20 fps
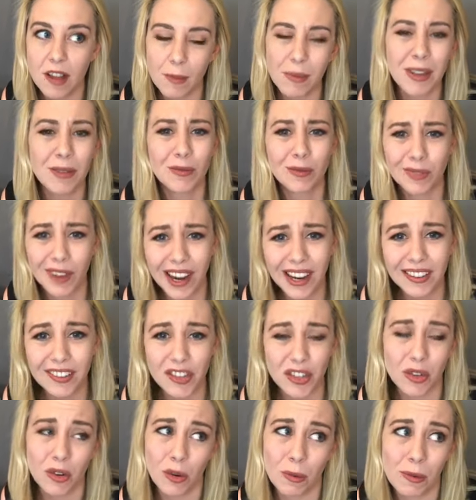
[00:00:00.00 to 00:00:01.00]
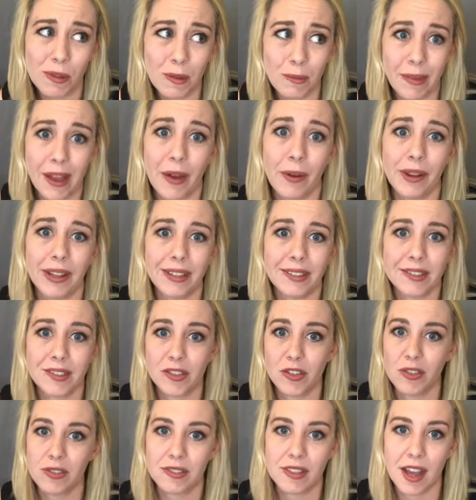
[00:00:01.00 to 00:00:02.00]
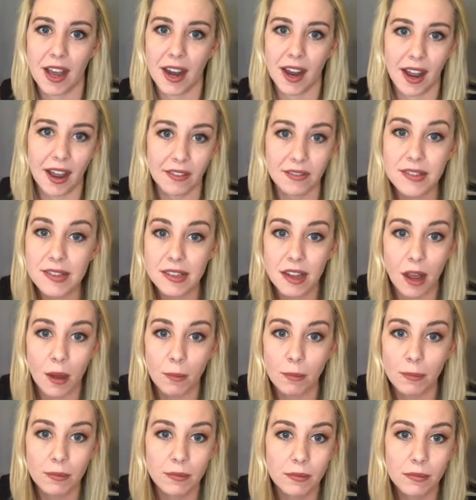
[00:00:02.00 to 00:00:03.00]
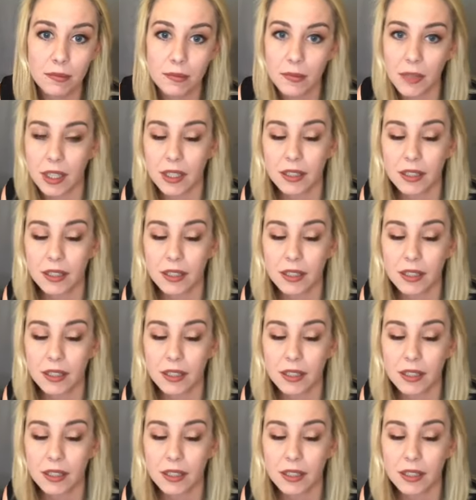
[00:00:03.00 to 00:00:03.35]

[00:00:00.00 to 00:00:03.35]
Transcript: I mean, right? She grew up in the mountains. She's got to have some